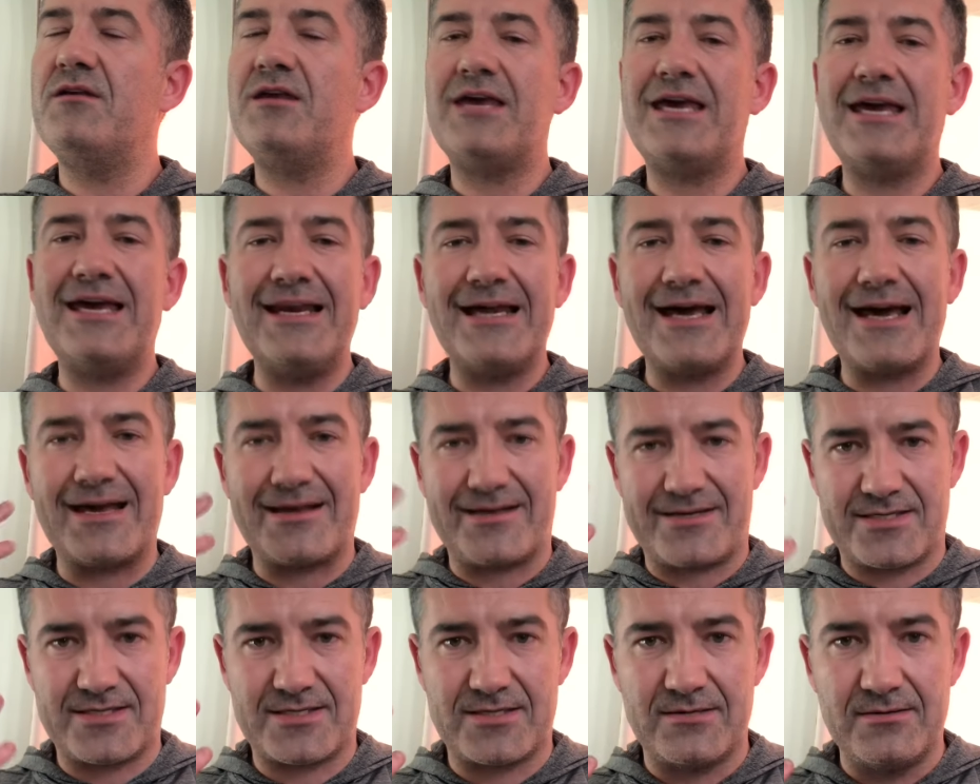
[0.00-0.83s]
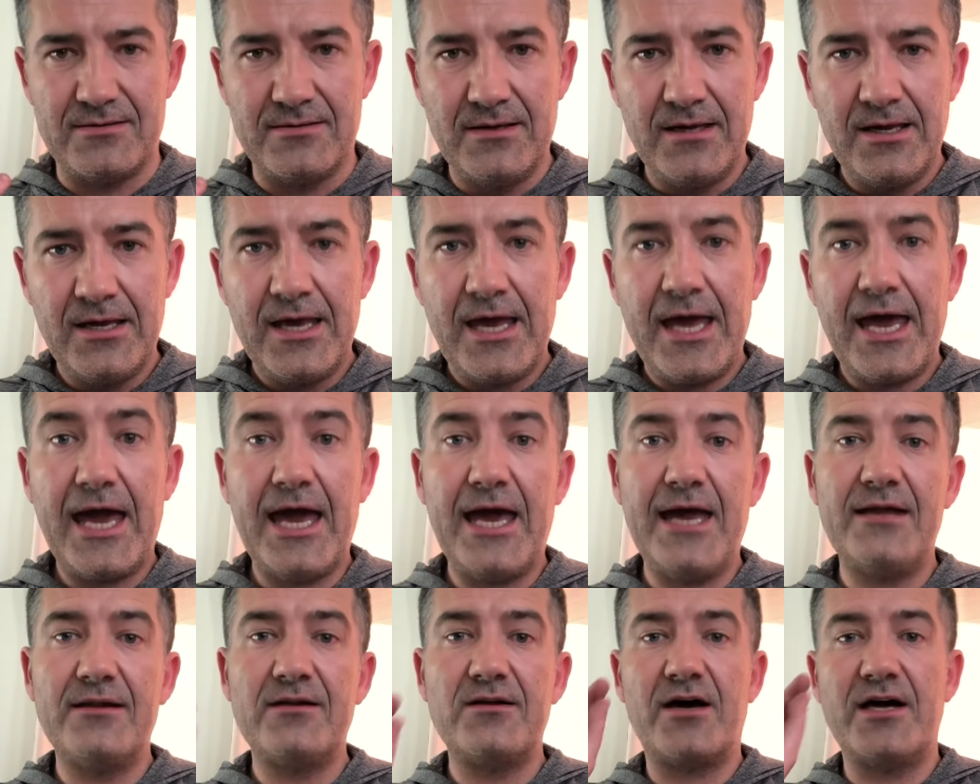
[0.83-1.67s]
headaches.
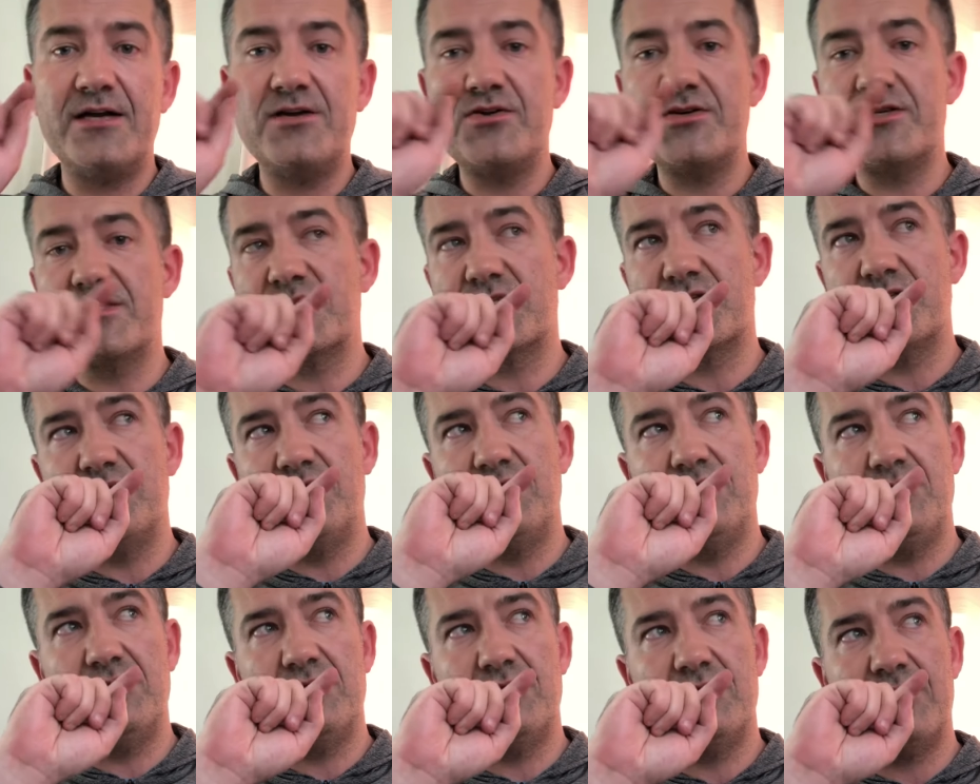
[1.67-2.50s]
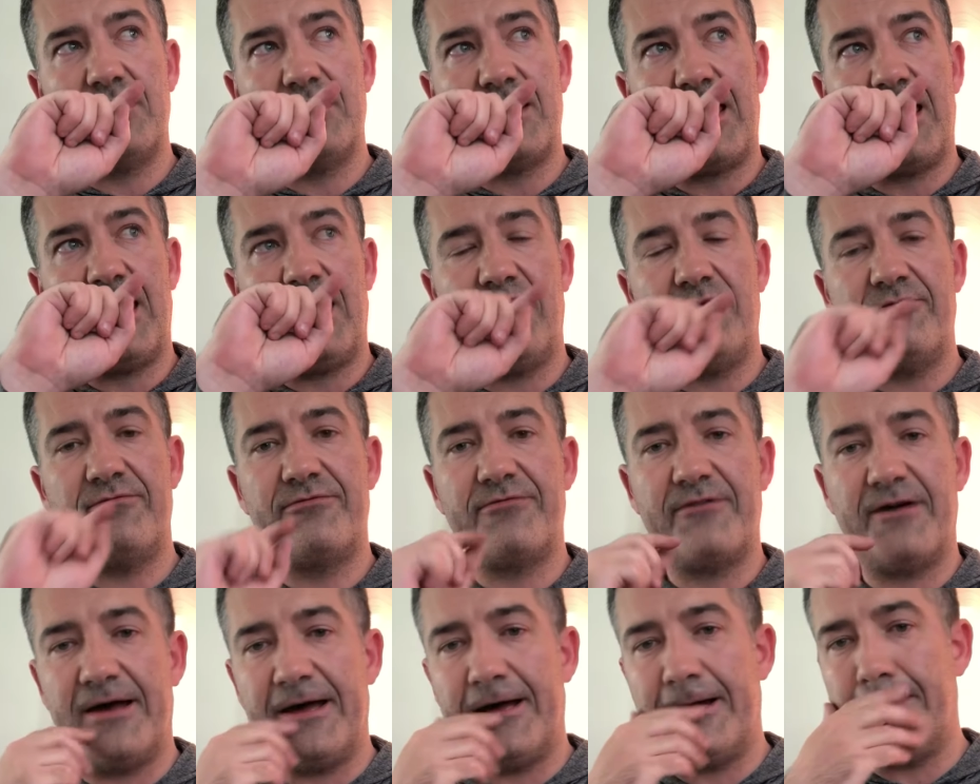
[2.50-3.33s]
And I used to have
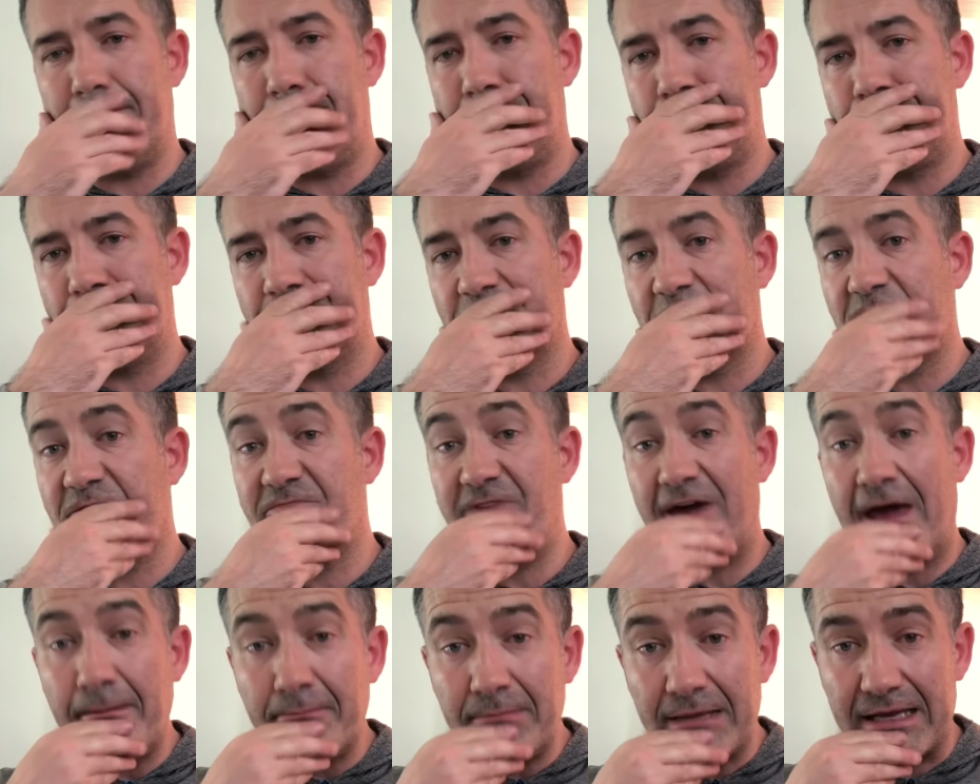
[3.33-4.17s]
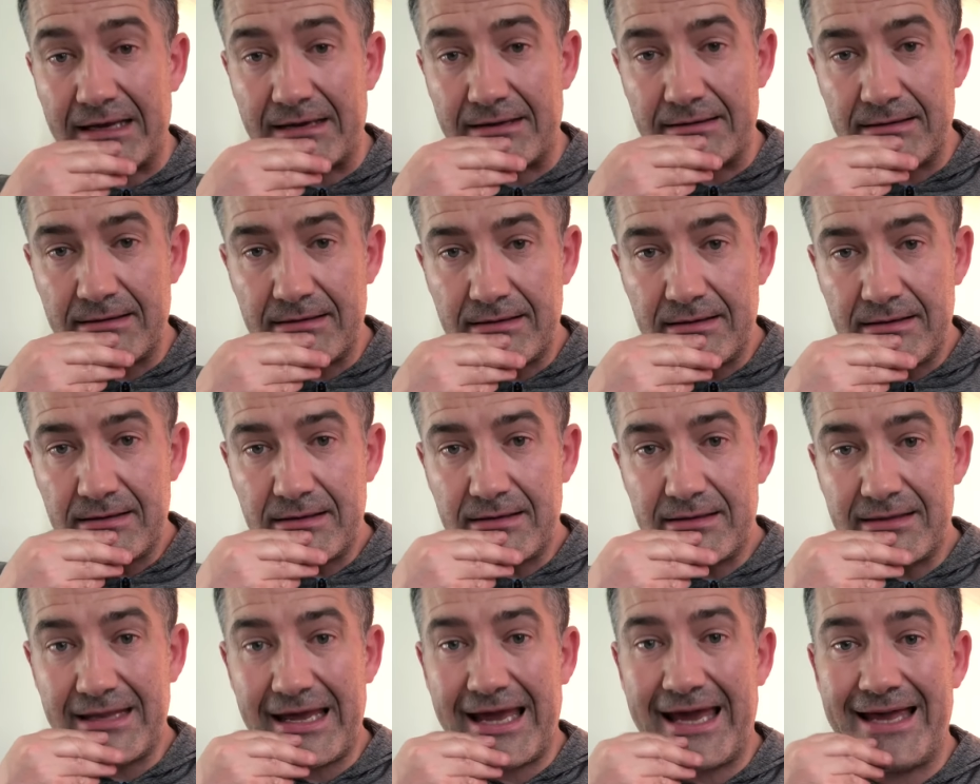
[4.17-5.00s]
family
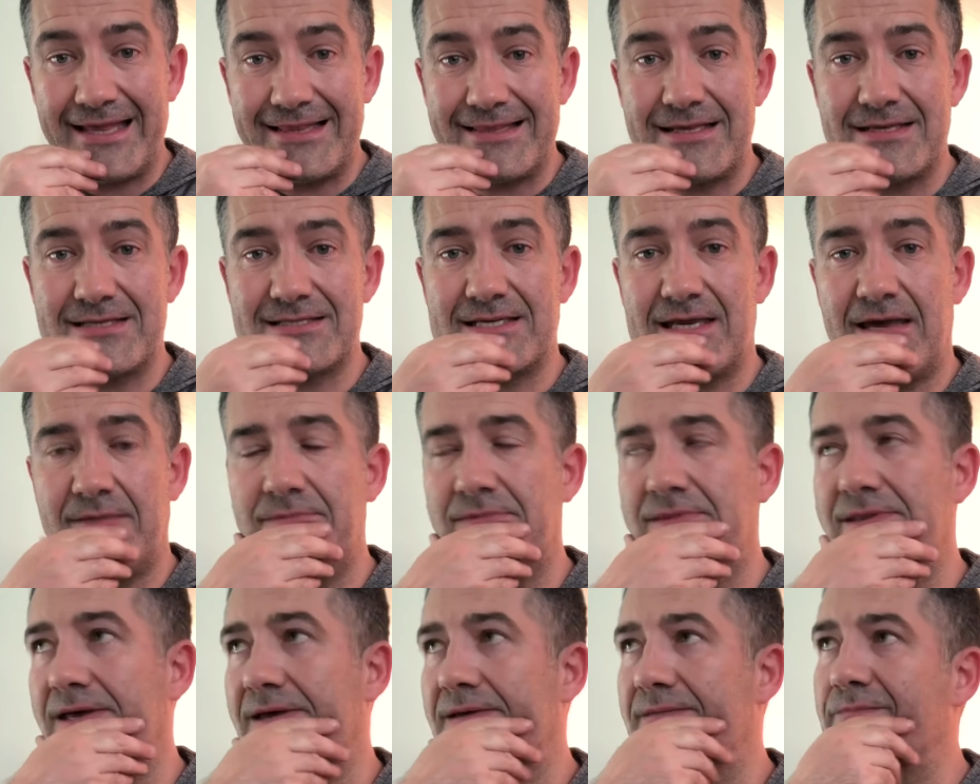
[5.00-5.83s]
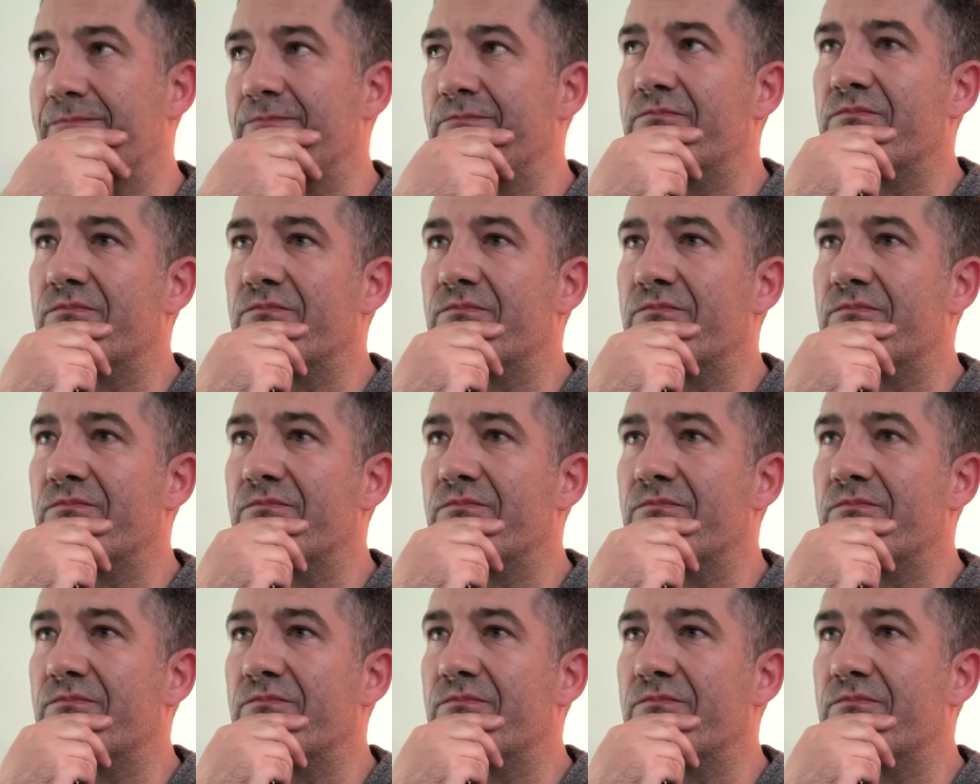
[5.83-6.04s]
that had the same thing.